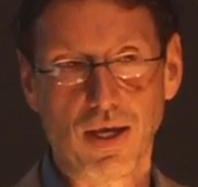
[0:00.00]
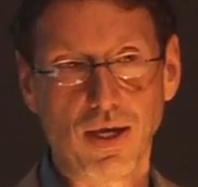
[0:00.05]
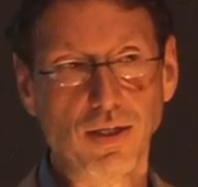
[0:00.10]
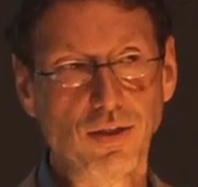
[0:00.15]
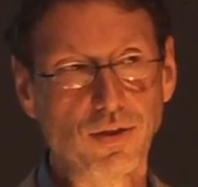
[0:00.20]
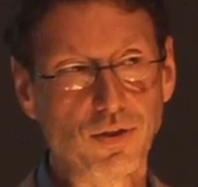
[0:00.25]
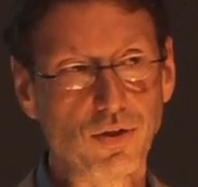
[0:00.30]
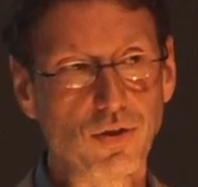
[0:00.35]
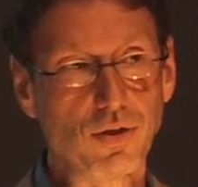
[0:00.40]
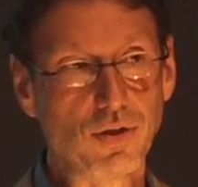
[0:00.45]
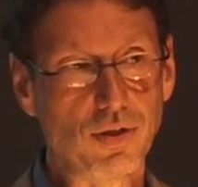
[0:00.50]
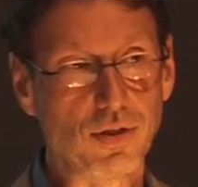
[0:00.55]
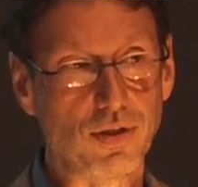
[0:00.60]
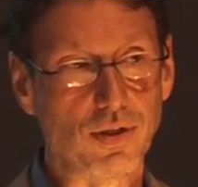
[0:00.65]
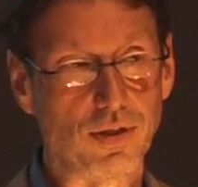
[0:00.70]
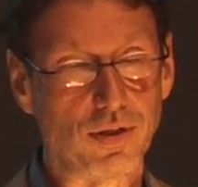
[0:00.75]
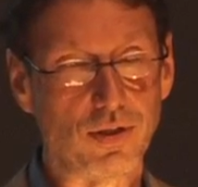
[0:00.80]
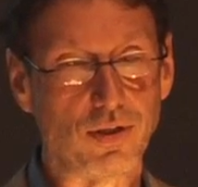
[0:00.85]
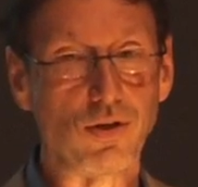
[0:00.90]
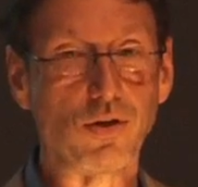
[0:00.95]
in
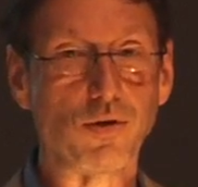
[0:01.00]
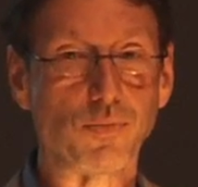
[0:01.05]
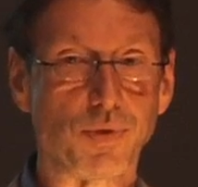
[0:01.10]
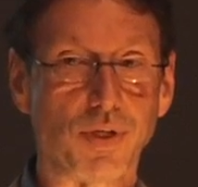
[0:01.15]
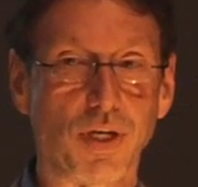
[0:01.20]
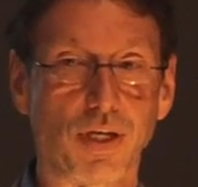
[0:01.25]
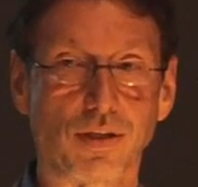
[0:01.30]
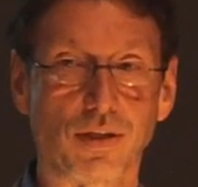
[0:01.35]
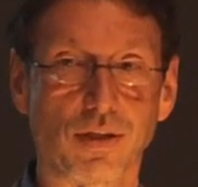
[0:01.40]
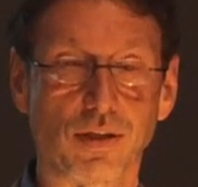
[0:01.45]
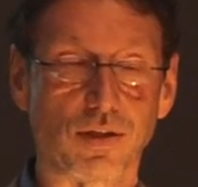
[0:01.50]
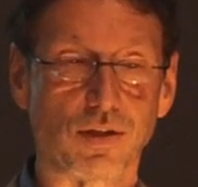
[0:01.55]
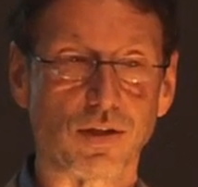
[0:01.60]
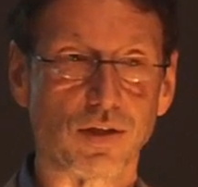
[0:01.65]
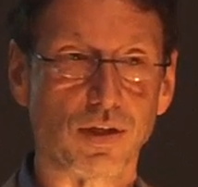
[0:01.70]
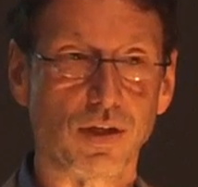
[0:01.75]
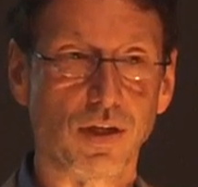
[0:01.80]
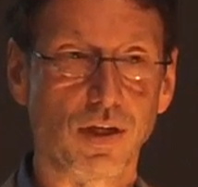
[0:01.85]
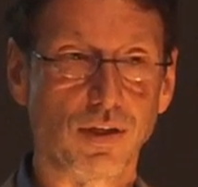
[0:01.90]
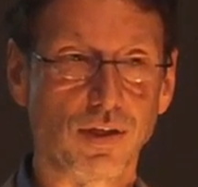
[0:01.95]
certain circumstances,
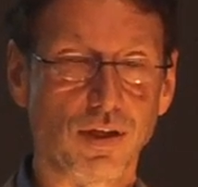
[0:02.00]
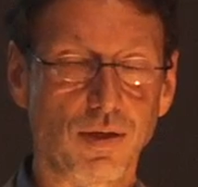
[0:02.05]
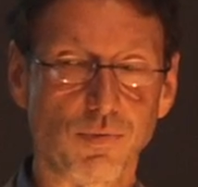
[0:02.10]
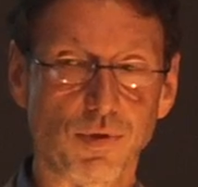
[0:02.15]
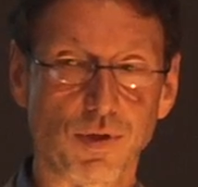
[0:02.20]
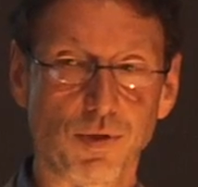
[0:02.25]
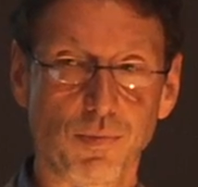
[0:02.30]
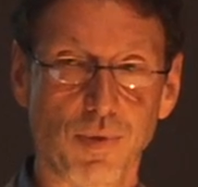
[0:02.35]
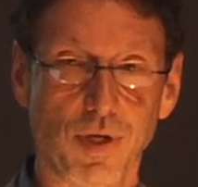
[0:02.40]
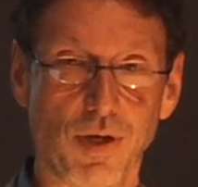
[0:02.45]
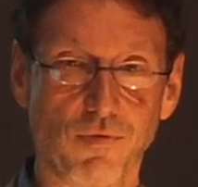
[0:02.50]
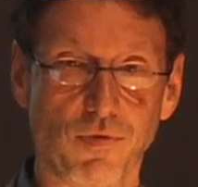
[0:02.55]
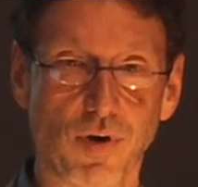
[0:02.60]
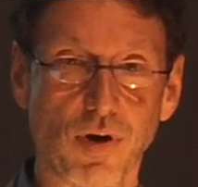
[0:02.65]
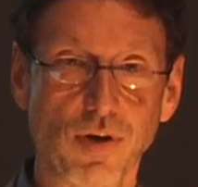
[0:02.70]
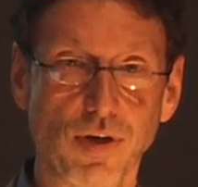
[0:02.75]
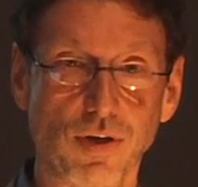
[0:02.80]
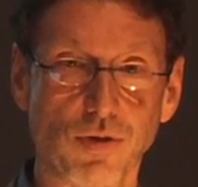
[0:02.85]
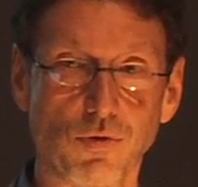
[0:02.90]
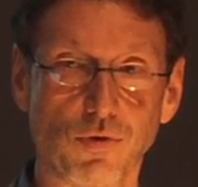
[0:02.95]
it seems to me
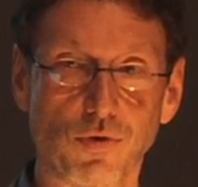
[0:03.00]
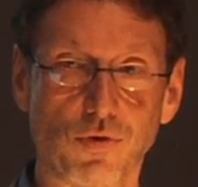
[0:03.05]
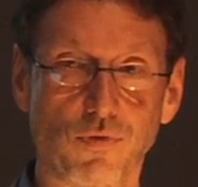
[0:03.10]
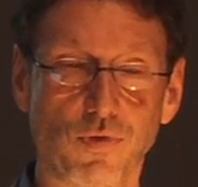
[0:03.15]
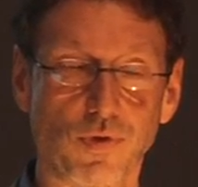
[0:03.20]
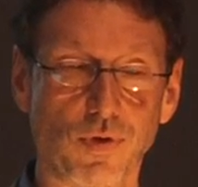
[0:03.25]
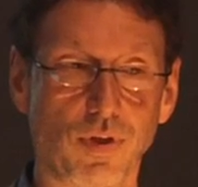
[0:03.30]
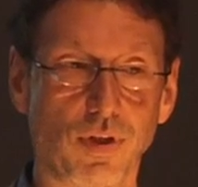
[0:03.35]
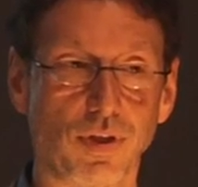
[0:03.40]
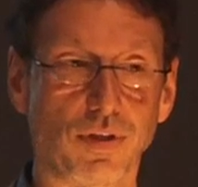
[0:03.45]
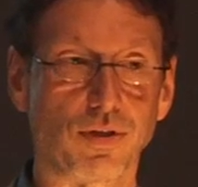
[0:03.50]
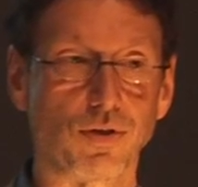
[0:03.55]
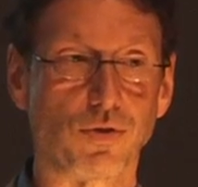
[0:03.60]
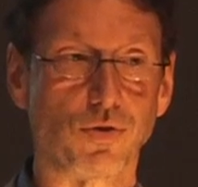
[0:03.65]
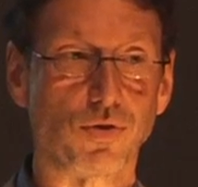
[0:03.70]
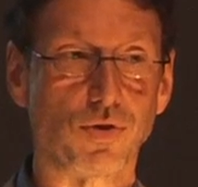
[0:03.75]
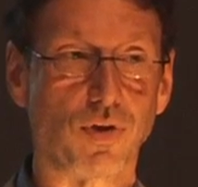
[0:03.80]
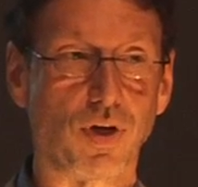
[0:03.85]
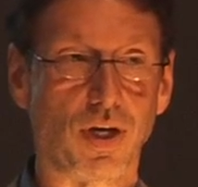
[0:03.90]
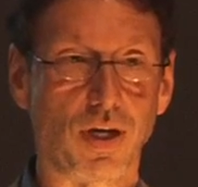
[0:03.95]
very useful to
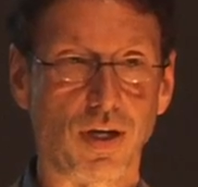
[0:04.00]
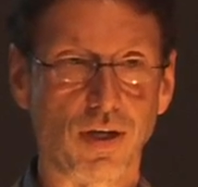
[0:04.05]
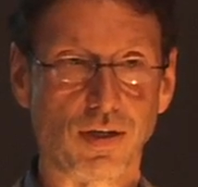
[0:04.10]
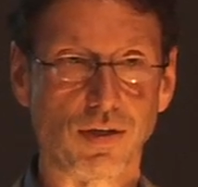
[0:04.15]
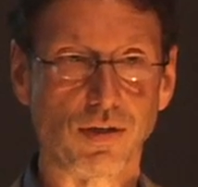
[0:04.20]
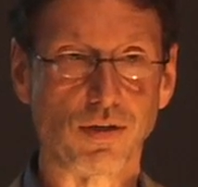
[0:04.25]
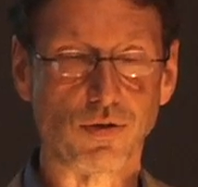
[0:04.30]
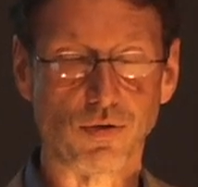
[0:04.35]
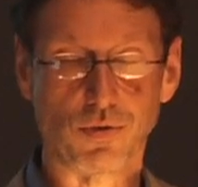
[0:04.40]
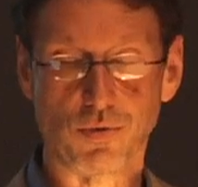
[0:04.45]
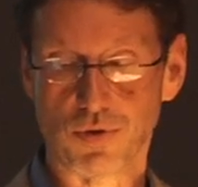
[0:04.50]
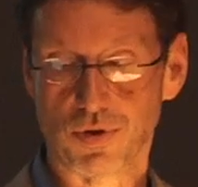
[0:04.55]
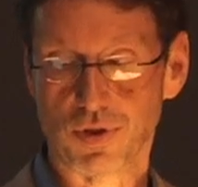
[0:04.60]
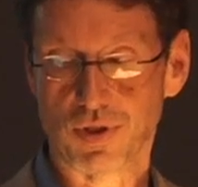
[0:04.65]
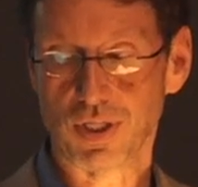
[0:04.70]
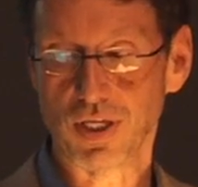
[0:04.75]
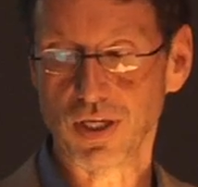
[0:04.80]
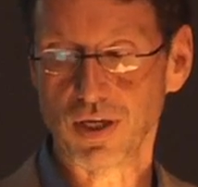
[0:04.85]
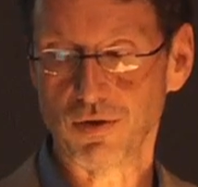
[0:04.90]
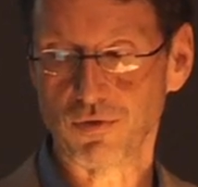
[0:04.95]
try to
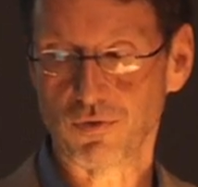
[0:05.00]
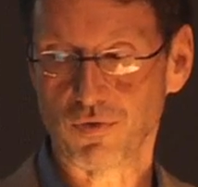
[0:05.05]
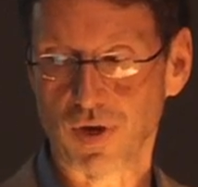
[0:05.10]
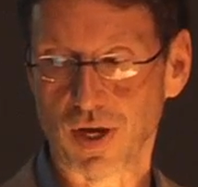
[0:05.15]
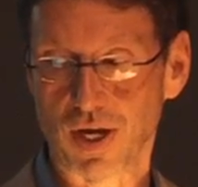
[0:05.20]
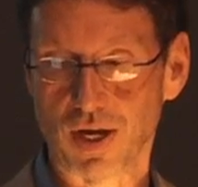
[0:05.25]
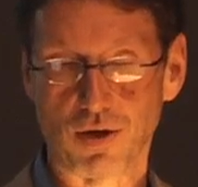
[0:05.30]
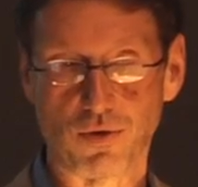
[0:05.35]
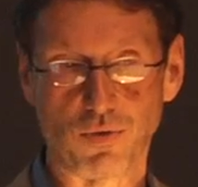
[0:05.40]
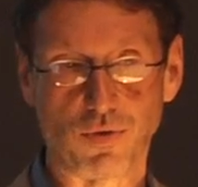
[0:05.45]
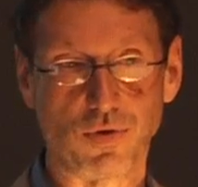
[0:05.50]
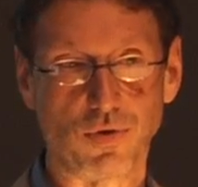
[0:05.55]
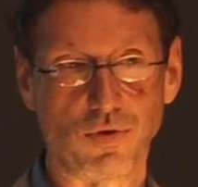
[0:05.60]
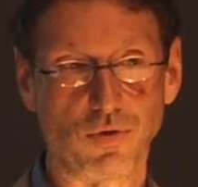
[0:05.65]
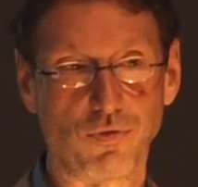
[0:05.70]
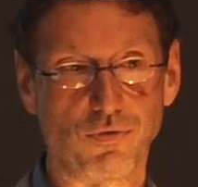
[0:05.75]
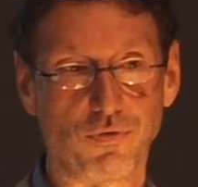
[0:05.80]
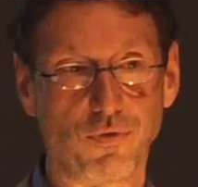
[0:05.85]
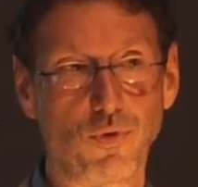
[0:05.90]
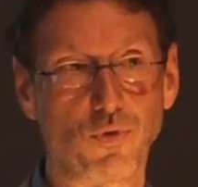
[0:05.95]
think of how
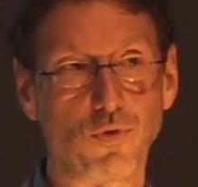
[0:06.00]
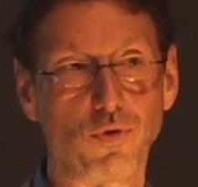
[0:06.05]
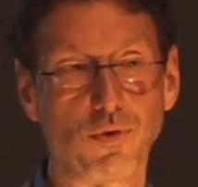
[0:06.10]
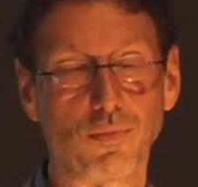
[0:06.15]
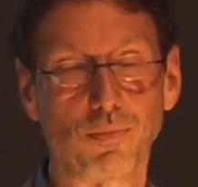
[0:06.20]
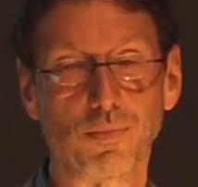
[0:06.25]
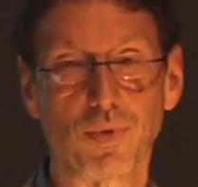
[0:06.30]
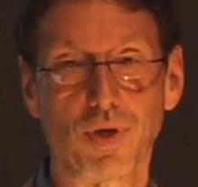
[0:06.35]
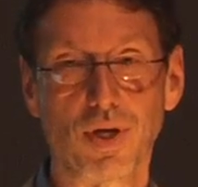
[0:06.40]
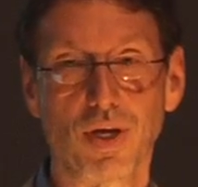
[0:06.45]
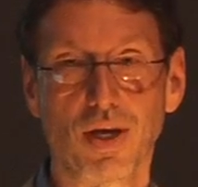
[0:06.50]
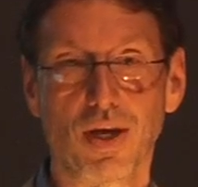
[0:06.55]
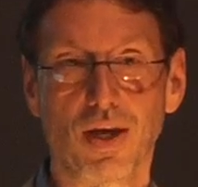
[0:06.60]
to form